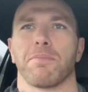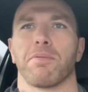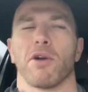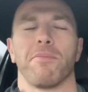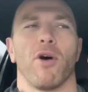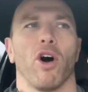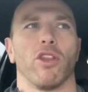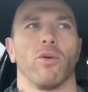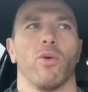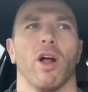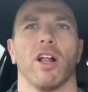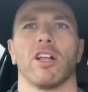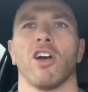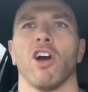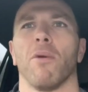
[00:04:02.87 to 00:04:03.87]
promote the
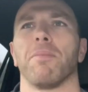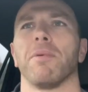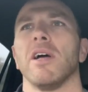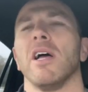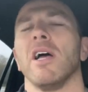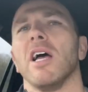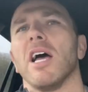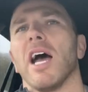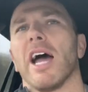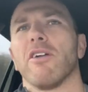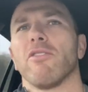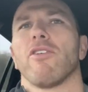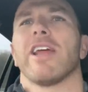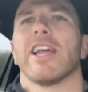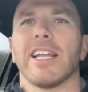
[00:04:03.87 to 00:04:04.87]
World Cup.
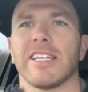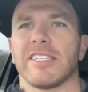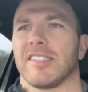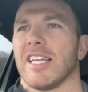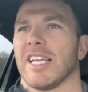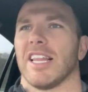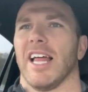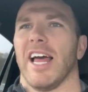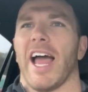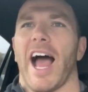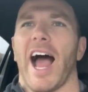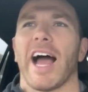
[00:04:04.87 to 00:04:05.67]
And realistically,